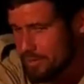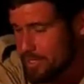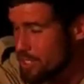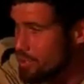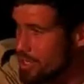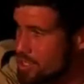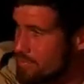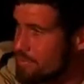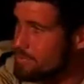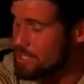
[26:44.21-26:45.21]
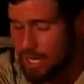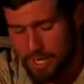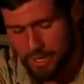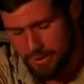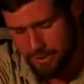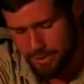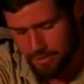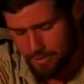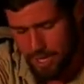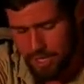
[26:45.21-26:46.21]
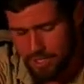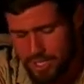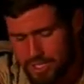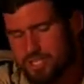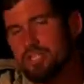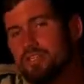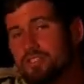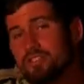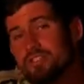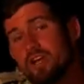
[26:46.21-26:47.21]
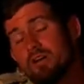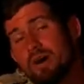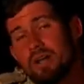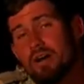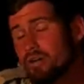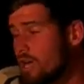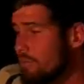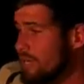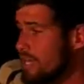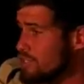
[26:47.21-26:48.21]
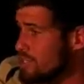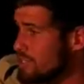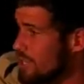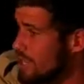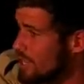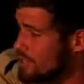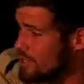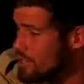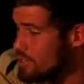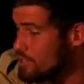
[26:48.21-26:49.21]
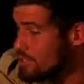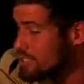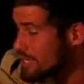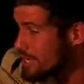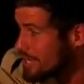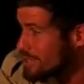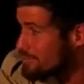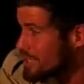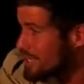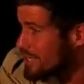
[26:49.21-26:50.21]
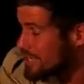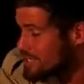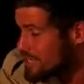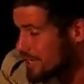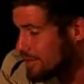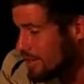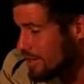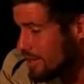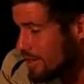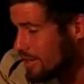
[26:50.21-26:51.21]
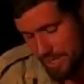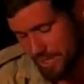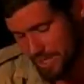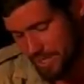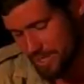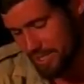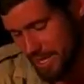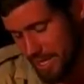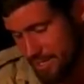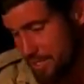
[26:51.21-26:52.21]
But there's a question from Donna for Mark, and she's just interested to know about our accommodation and who's staying at the Manyeleti, and what the deal is there.